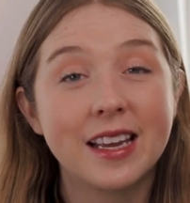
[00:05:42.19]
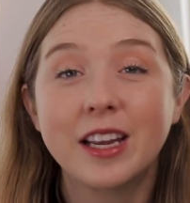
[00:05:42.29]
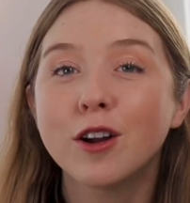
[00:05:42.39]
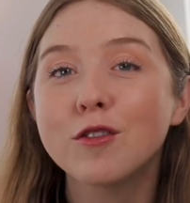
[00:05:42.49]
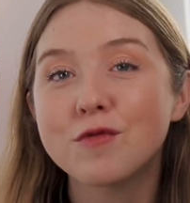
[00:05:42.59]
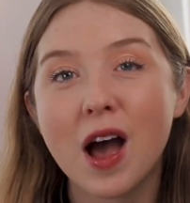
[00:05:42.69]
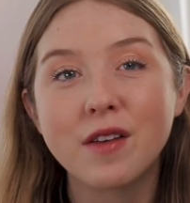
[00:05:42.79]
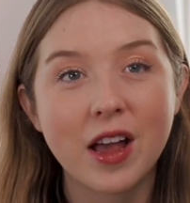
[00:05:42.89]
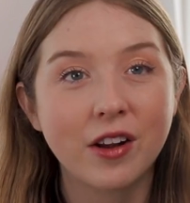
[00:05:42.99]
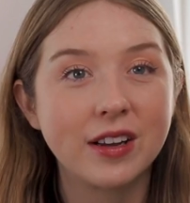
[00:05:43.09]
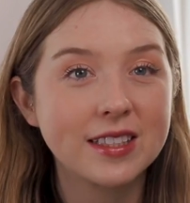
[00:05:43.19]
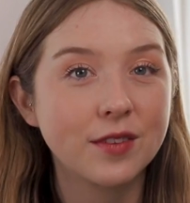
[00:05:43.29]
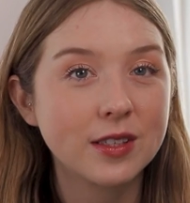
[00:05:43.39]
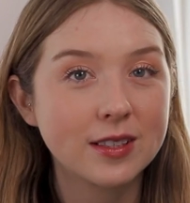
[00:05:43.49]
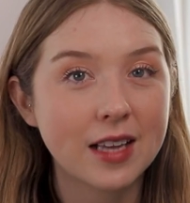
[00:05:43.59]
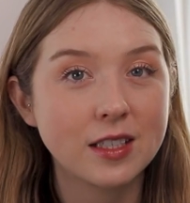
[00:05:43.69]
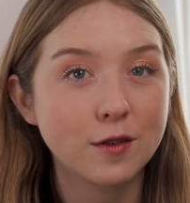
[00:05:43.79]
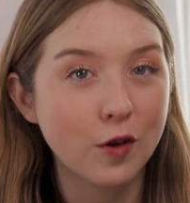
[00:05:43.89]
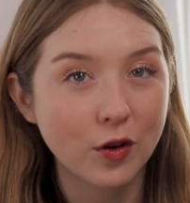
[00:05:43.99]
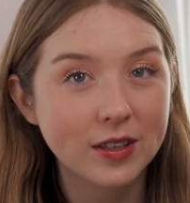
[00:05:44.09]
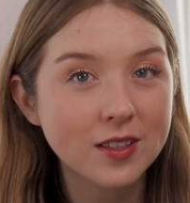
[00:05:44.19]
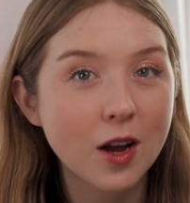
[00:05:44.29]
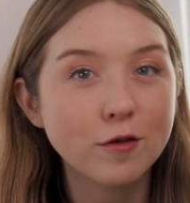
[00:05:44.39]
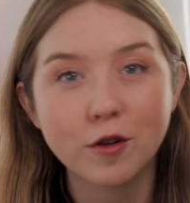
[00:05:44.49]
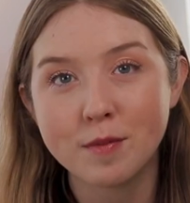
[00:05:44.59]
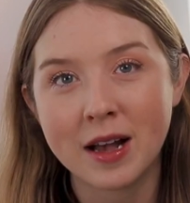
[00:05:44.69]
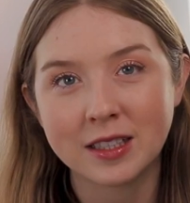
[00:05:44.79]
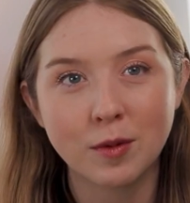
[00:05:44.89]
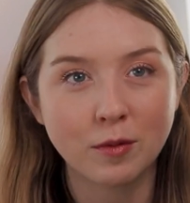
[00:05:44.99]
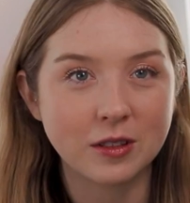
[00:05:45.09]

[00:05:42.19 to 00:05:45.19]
here are 5 areas of your site to focus on for maximum